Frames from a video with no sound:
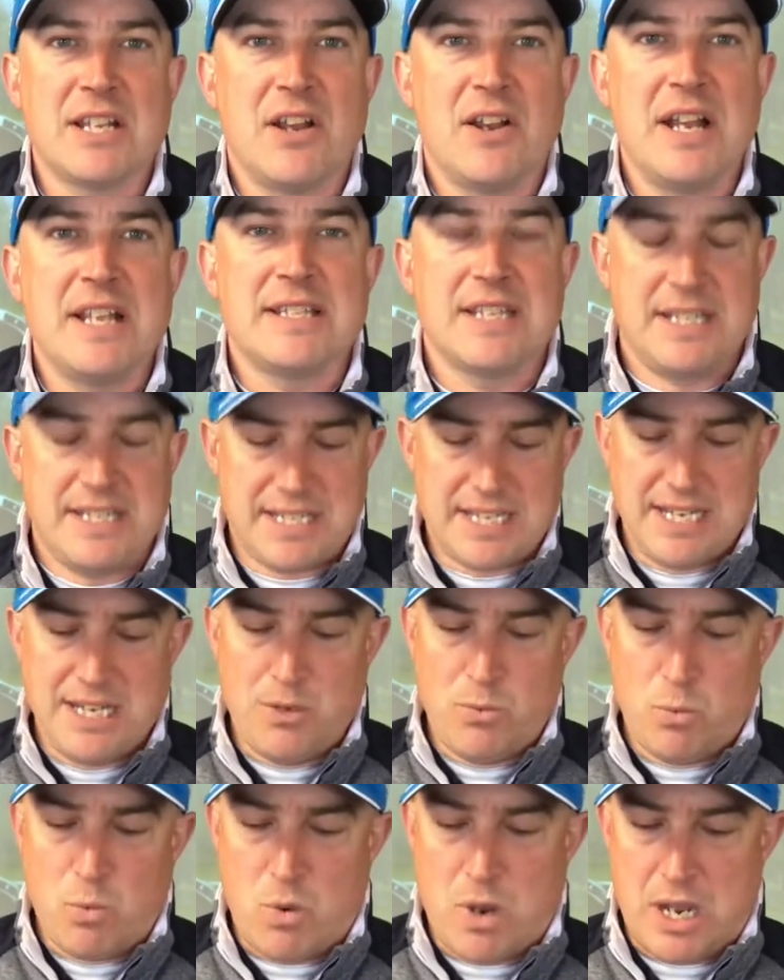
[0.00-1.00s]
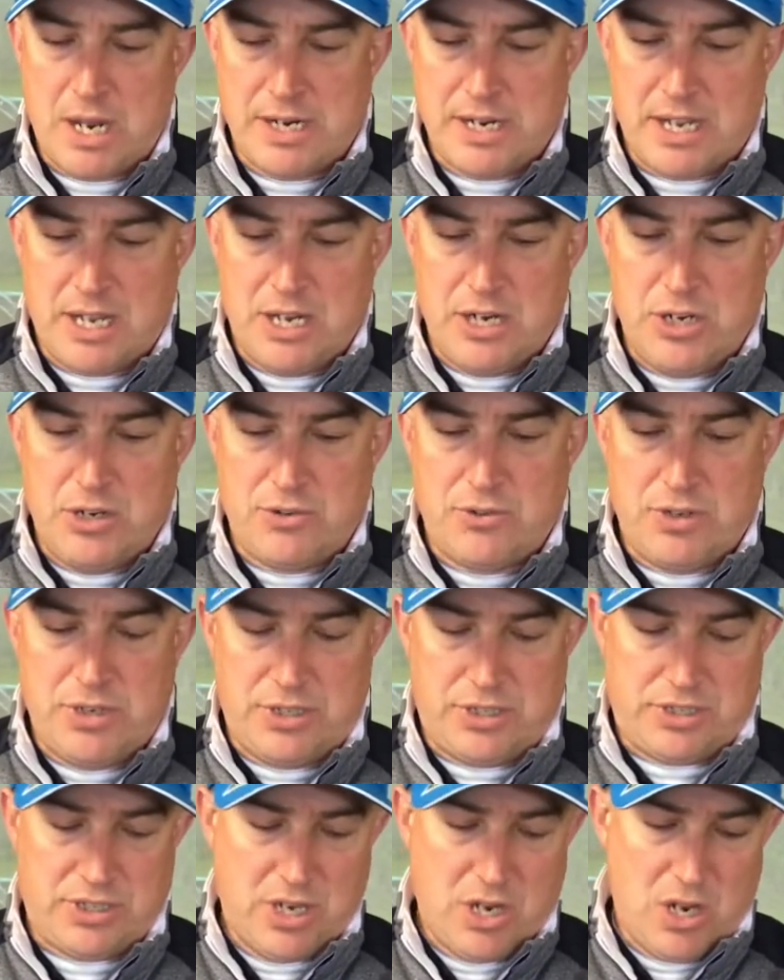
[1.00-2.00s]
irons, the
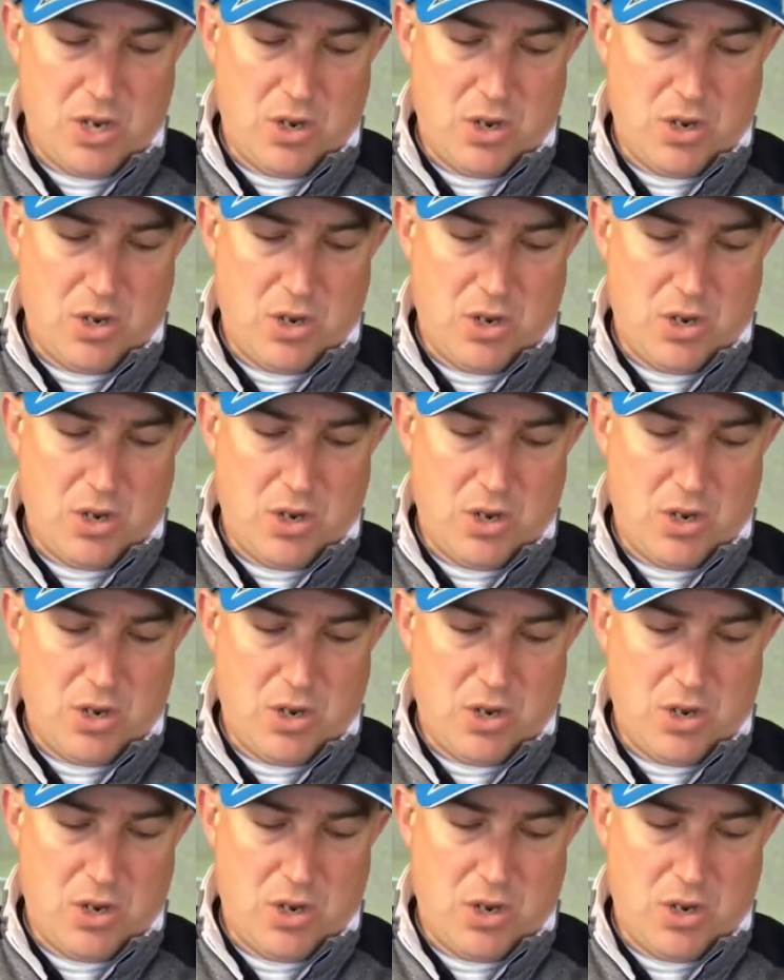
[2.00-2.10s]
T100,